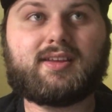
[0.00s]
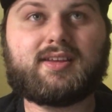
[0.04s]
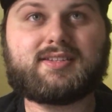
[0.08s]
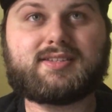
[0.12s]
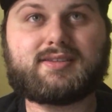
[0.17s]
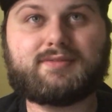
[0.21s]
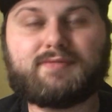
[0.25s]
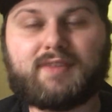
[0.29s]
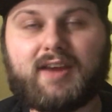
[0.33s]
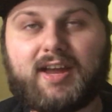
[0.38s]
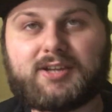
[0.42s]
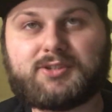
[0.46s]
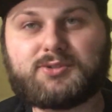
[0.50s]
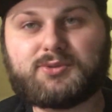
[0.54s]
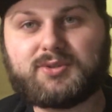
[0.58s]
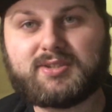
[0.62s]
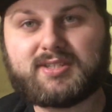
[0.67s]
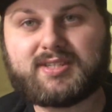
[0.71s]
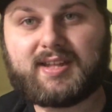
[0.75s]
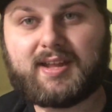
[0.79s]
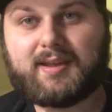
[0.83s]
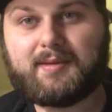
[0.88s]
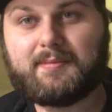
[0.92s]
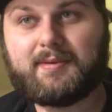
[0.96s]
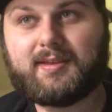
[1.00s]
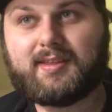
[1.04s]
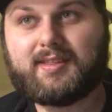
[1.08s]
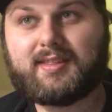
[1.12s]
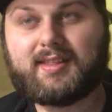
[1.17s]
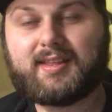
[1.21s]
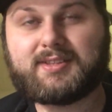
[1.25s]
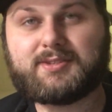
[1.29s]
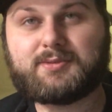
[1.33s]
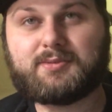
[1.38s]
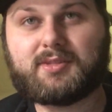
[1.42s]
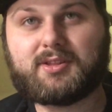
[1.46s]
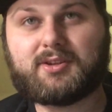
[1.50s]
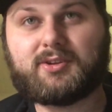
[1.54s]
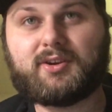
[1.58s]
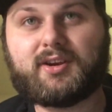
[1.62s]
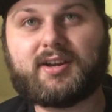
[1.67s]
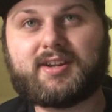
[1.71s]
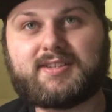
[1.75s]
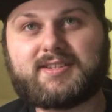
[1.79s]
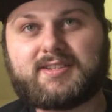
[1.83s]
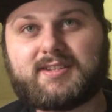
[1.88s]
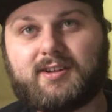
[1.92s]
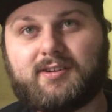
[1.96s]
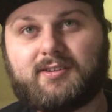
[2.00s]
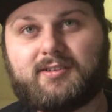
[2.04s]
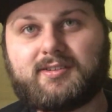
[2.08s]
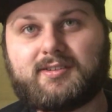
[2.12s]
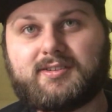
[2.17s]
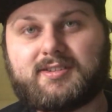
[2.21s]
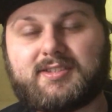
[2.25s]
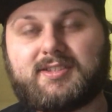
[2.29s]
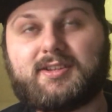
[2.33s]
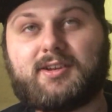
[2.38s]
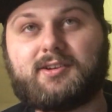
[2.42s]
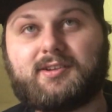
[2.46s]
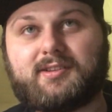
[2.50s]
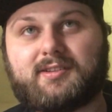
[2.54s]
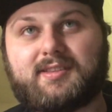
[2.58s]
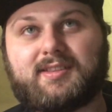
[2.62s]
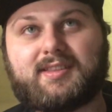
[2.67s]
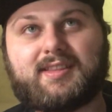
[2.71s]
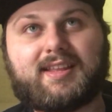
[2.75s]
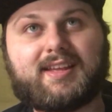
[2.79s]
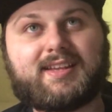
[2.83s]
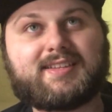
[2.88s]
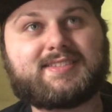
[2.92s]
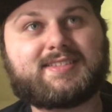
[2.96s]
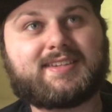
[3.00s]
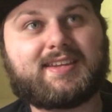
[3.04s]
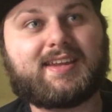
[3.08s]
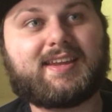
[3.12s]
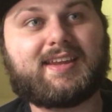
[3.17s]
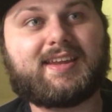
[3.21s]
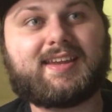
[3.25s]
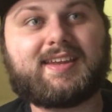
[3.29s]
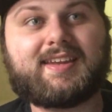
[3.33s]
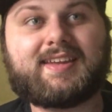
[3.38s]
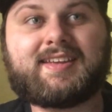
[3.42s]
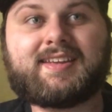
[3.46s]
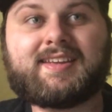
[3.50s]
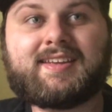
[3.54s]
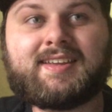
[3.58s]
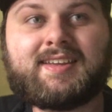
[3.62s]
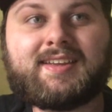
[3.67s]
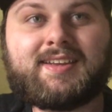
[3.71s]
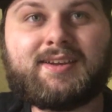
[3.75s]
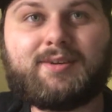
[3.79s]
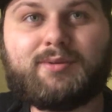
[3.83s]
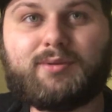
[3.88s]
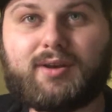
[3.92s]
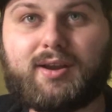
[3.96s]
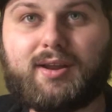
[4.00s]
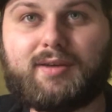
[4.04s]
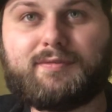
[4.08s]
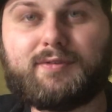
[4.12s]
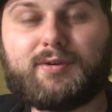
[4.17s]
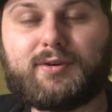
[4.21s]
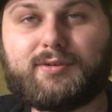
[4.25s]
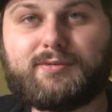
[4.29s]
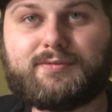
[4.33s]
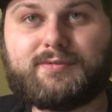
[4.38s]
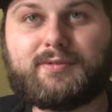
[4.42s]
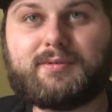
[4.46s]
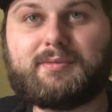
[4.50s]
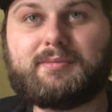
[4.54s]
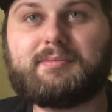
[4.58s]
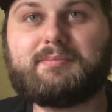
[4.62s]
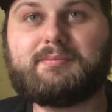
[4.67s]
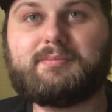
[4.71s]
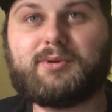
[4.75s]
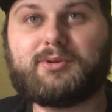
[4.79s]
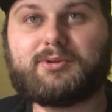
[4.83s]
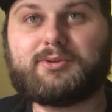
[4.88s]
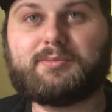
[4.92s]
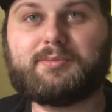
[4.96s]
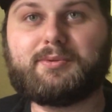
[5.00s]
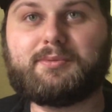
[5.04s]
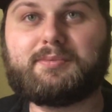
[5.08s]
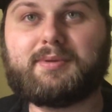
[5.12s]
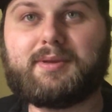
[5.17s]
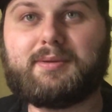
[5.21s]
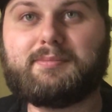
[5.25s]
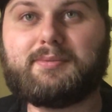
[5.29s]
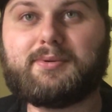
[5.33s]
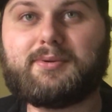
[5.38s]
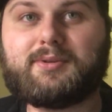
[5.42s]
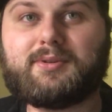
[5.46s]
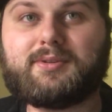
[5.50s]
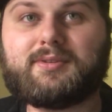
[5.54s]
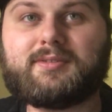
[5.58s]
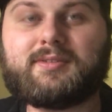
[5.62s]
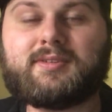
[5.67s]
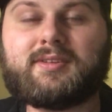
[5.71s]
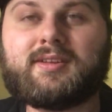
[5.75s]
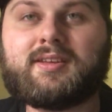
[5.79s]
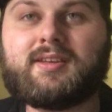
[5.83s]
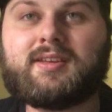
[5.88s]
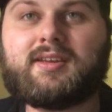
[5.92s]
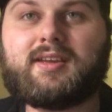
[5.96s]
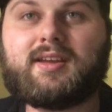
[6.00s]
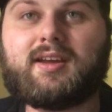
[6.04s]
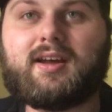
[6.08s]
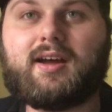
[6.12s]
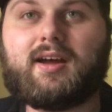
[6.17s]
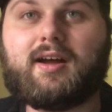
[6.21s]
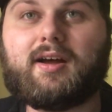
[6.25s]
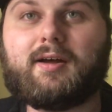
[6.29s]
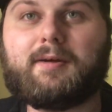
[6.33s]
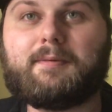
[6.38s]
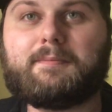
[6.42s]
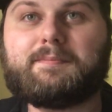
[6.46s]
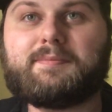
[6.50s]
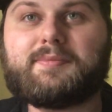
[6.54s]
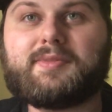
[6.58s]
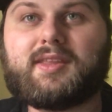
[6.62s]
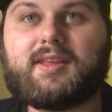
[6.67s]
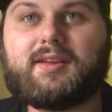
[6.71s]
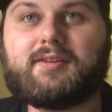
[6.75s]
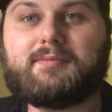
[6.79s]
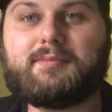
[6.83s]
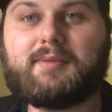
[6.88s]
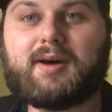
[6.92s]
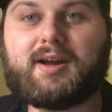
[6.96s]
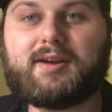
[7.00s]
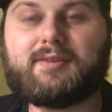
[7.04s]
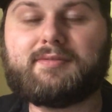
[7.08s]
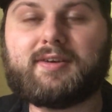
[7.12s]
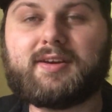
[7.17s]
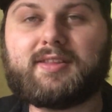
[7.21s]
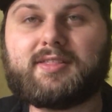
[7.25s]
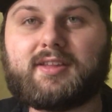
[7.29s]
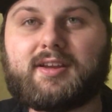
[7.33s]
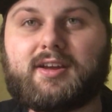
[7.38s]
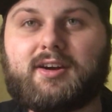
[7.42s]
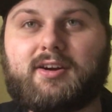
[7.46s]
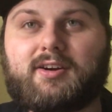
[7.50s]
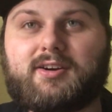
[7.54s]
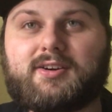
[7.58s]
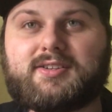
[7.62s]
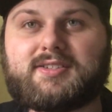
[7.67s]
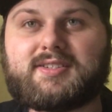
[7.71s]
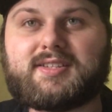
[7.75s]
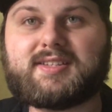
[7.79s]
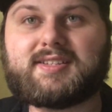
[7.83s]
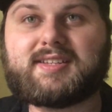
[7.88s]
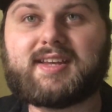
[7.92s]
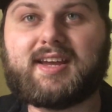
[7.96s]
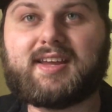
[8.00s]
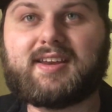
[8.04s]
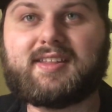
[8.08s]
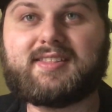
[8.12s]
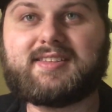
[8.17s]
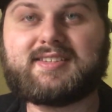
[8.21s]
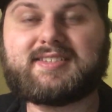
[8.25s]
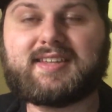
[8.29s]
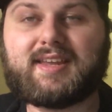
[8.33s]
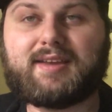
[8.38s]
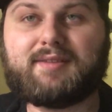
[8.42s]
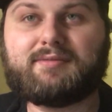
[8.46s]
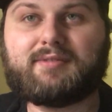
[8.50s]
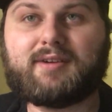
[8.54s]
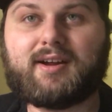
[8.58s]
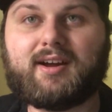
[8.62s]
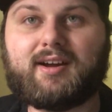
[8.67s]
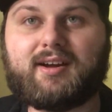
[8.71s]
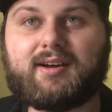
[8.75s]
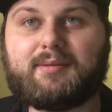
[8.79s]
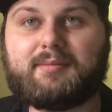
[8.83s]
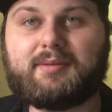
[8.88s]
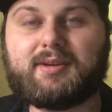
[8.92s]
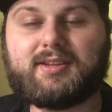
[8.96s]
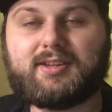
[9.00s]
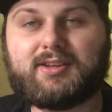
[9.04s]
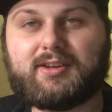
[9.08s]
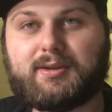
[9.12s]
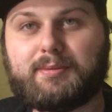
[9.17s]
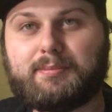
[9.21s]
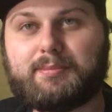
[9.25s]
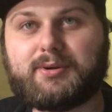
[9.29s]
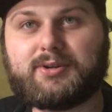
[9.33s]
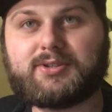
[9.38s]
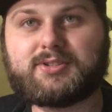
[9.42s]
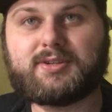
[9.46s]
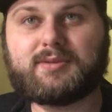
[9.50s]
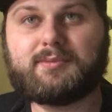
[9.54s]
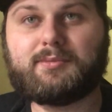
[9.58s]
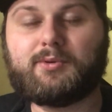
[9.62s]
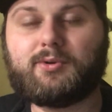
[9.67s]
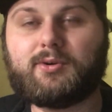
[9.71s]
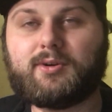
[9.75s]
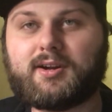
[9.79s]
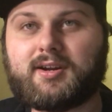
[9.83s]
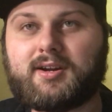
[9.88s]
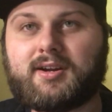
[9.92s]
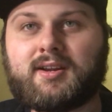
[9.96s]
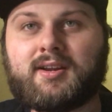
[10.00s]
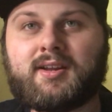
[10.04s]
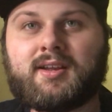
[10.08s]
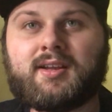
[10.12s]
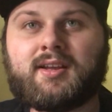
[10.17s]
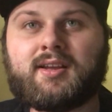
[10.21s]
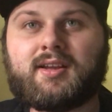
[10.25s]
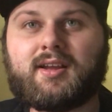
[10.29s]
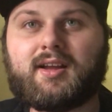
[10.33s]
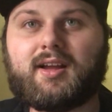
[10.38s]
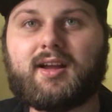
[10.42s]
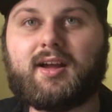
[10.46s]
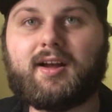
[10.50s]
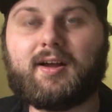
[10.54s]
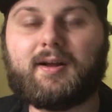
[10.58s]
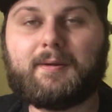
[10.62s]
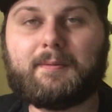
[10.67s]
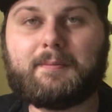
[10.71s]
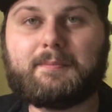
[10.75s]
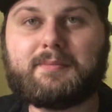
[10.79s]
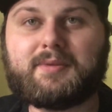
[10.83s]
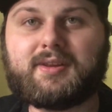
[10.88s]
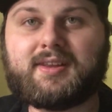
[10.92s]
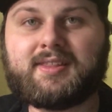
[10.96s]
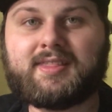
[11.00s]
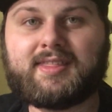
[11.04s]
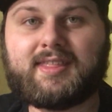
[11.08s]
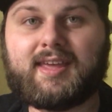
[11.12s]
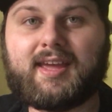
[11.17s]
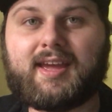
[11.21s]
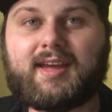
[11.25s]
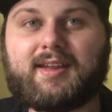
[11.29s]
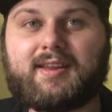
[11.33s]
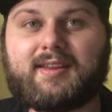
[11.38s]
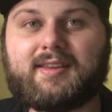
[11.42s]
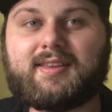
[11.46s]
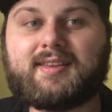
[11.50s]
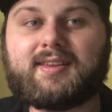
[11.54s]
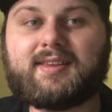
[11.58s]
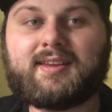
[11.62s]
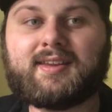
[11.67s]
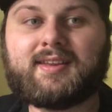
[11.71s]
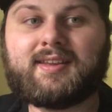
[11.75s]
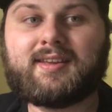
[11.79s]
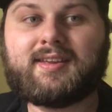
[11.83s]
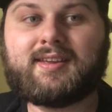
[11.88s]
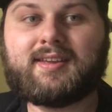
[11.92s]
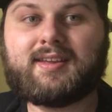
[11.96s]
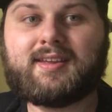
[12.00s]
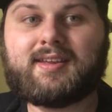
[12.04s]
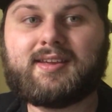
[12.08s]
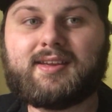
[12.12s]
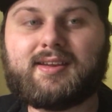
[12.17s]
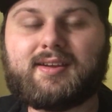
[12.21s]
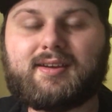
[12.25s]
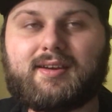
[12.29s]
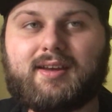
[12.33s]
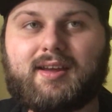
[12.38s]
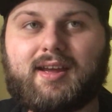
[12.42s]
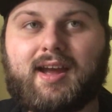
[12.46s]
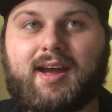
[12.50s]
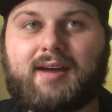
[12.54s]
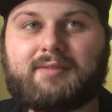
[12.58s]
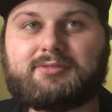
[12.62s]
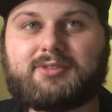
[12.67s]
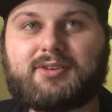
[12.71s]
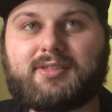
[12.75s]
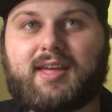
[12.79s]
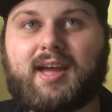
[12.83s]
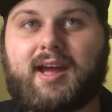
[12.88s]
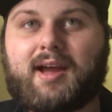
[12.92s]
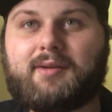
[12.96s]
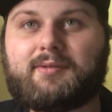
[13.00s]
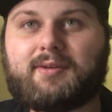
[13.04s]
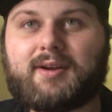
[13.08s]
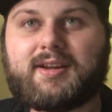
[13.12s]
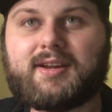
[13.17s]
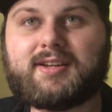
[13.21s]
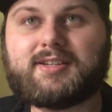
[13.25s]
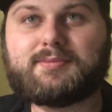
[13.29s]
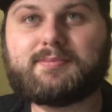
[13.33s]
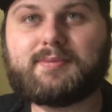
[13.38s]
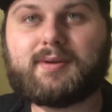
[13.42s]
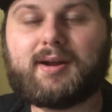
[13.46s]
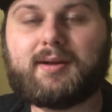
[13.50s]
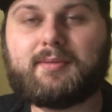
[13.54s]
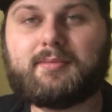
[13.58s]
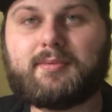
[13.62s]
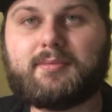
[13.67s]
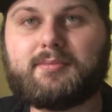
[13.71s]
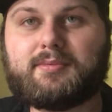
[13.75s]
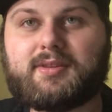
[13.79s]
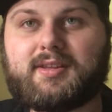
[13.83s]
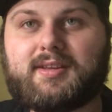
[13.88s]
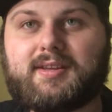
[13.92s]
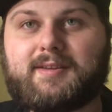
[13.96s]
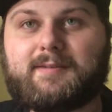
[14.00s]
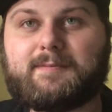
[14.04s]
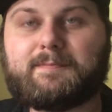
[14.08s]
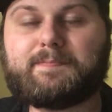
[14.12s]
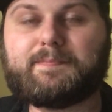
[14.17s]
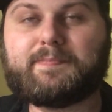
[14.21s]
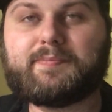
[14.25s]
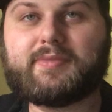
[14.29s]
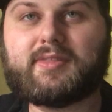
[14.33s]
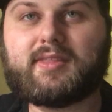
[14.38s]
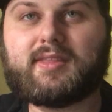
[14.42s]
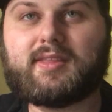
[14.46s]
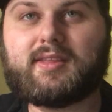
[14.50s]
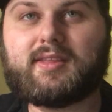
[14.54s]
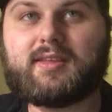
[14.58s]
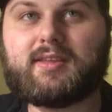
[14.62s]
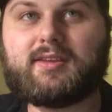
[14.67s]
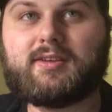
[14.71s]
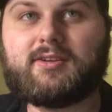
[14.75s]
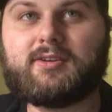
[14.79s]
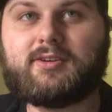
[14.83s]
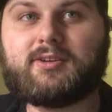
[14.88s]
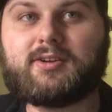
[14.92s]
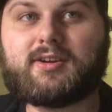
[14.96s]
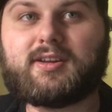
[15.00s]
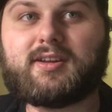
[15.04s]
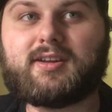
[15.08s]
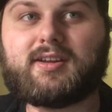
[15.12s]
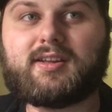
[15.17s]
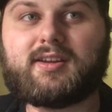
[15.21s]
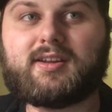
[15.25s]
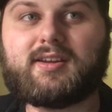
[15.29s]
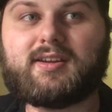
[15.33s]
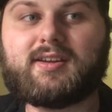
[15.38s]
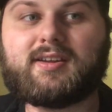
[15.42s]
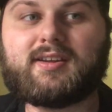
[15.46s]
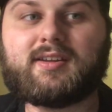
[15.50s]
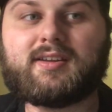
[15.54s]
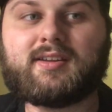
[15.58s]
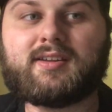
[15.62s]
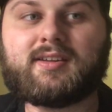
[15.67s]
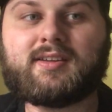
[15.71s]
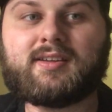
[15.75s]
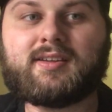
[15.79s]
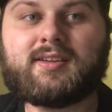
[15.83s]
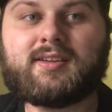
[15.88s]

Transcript: as a factual statement. That's with a grain of salt. That's what I've heard from multiple people that have modified the cars. That's kind of the safe route. I mean, you could push it more, but in the end, after that range, probably you're gonna